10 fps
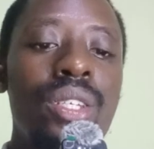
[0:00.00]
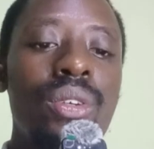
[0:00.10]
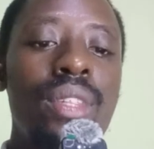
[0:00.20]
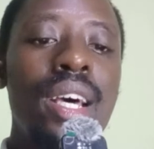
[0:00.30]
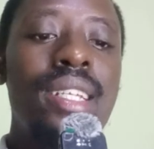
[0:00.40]

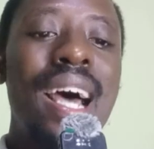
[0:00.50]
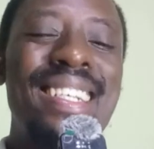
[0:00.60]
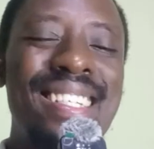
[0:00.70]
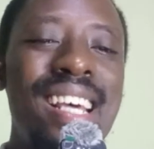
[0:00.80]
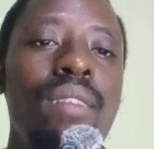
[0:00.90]
So that
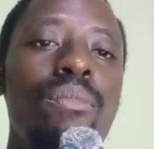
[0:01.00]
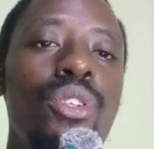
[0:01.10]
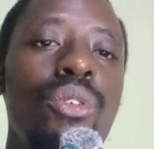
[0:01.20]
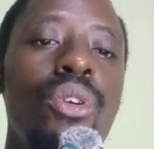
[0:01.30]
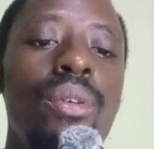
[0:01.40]
attempt,
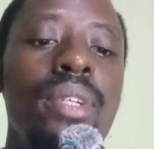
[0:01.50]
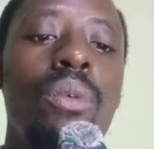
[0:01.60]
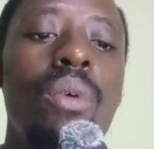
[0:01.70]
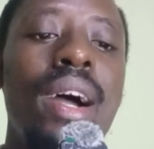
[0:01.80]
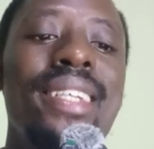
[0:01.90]

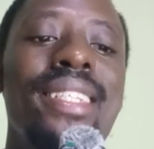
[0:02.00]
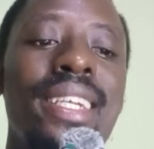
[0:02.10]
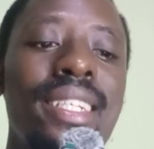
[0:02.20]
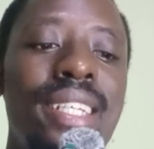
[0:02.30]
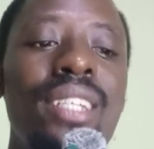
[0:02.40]
requires
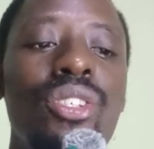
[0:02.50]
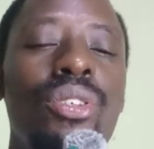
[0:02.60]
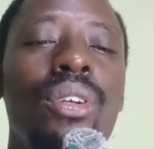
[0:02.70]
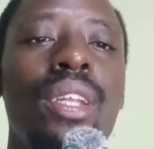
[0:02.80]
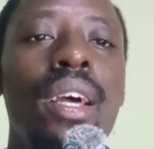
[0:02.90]

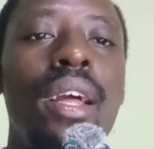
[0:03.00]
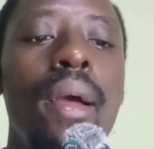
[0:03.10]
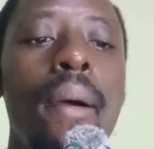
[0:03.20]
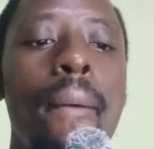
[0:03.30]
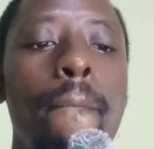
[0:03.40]
intention
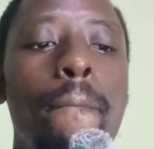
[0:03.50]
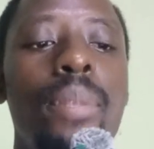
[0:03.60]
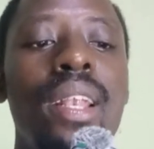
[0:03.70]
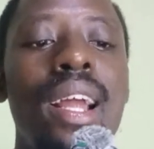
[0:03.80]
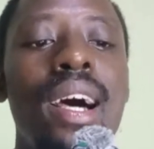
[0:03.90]

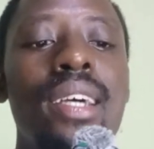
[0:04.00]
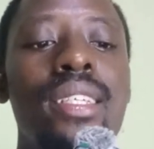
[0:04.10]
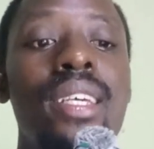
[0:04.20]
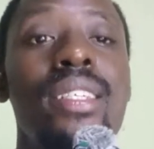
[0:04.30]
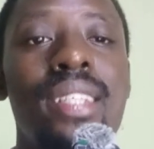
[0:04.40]

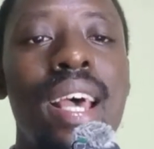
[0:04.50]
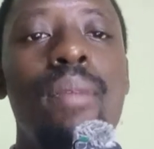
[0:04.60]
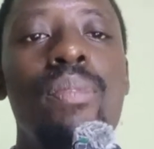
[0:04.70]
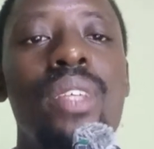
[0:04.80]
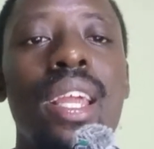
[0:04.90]
plus
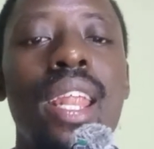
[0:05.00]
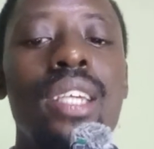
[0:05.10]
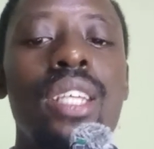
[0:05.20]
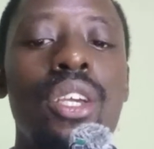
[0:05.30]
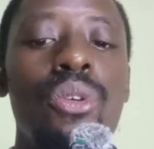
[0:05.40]
steps in
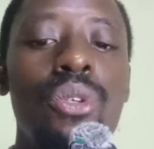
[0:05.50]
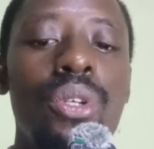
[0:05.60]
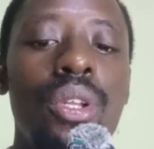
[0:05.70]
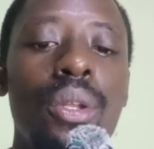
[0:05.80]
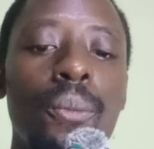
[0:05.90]

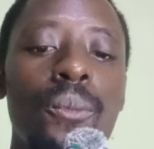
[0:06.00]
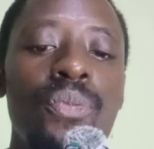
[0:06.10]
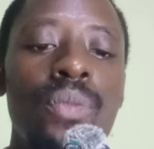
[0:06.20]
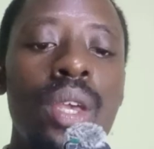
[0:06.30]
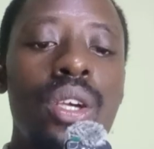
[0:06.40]
execution.
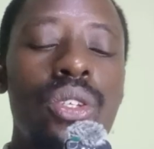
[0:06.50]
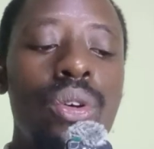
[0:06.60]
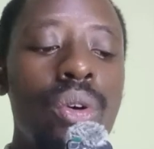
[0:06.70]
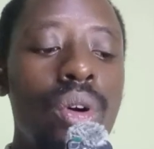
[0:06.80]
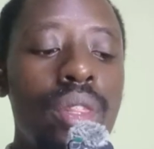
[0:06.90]

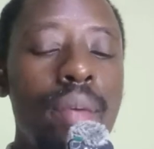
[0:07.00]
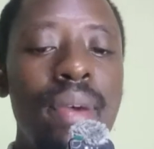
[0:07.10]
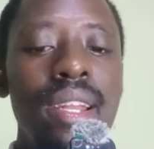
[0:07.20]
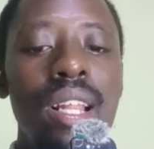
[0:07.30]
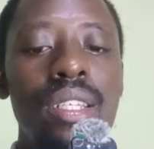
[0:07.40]
So the
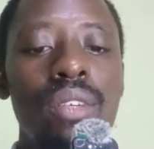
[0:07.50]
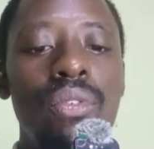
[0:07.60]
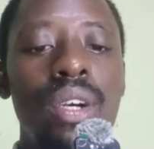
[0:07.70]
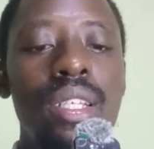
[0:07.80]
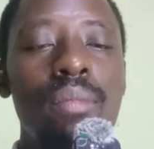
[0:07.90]
penalty
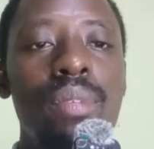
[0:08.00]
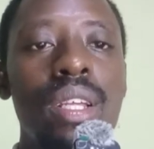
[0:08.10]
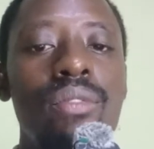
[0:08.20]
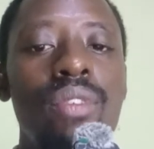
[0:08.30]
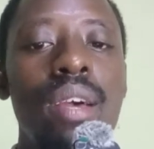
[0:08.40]
for
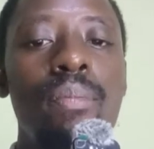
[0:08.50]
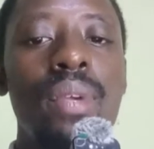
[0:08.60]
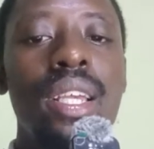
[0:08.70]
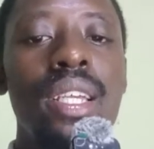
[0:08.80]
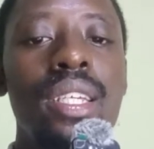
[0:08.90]
attempted
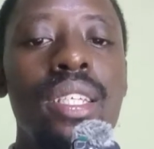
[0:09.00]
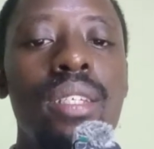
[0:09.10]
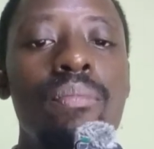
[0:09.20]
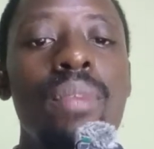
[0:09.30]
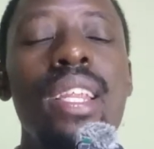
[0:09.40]
rape
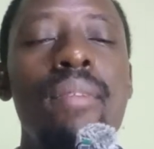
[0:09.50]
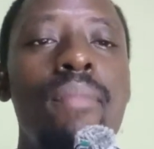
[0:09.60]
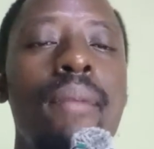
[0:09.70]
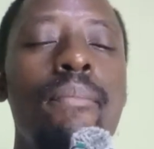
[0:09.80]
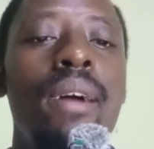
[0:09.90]
is
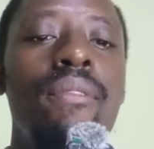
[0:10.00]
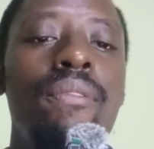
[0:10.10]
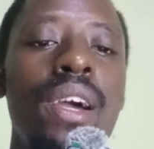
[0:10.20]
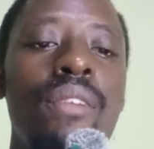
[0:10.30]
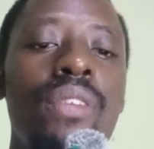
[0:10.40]
minimum
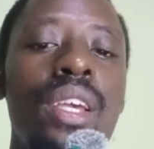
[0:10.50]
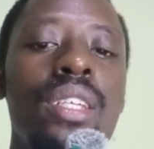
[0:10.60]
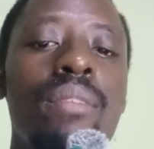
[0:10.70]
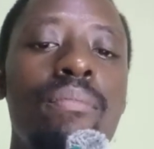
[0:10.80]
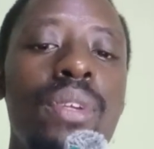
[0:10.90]
5
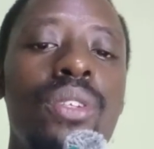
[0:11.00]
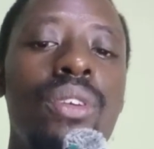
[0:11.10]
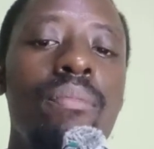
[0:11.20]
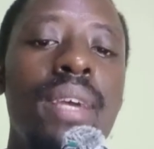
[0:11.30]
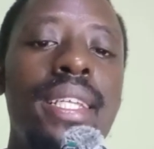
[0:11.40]
years
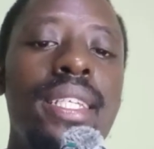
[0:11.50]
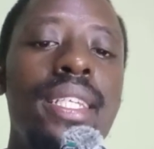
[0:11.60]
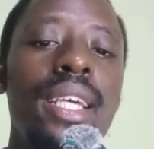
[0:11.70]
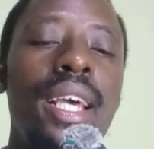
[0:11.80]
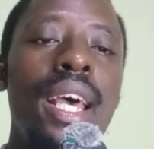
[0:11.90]

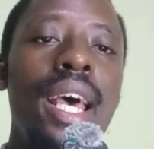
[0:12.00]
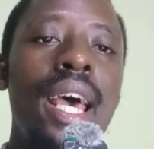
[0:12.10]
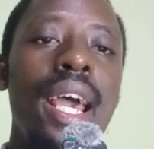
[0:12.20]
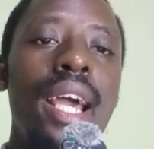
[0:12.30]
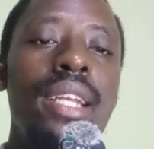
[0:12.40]
imprisonment
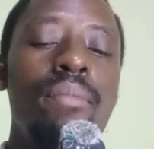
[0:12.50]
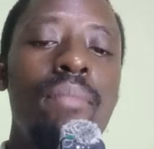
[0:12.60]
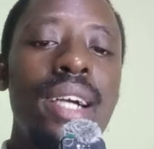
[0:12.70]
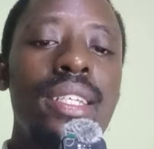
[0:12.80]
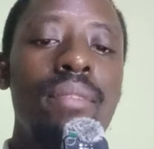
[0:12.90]
and
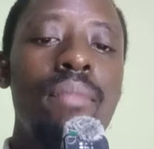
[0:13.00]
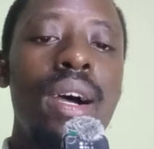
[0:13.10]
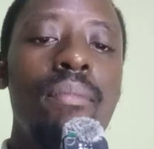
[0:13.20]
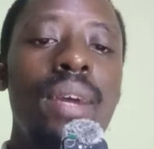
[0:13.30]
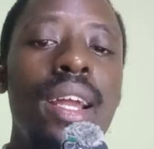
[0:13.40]

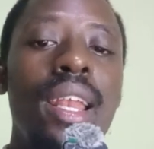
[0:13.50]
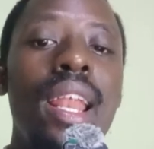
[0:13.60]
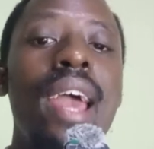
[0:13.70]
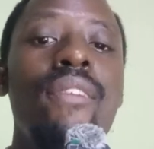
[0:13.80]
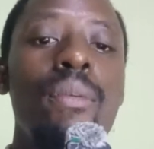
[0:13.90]
maximum
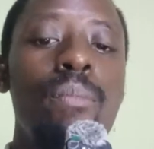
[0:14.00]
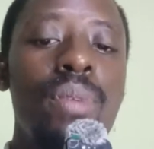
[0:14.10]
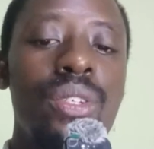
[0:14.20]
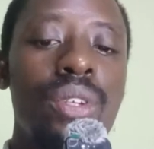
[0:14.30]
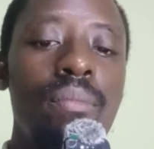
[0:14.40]
life
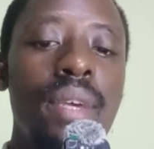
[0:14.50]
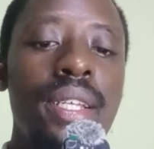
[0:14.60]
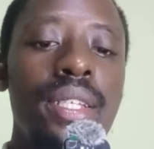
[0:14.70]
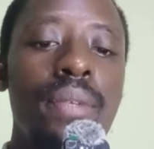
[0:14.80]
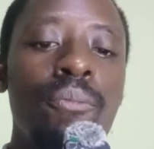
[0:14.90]

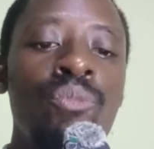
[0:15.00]
imprisonment.